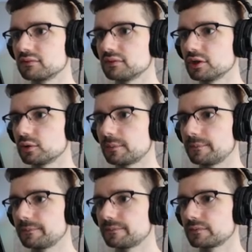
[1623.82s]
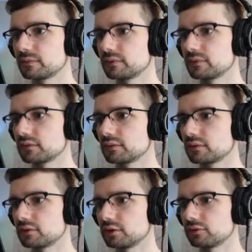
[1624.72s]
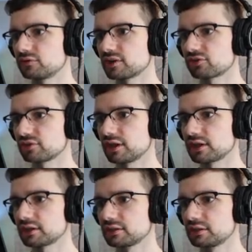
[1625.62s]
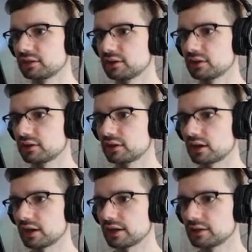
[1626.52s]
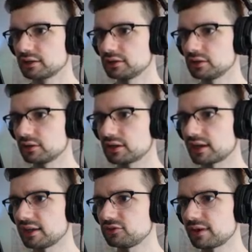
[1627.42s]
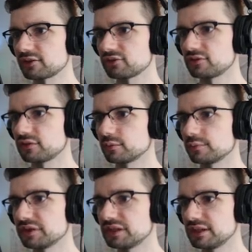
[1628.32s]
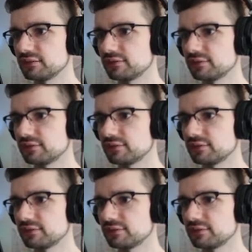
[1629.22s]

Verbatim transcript: Nope. No such luck. All right. You know what? I do actually still believe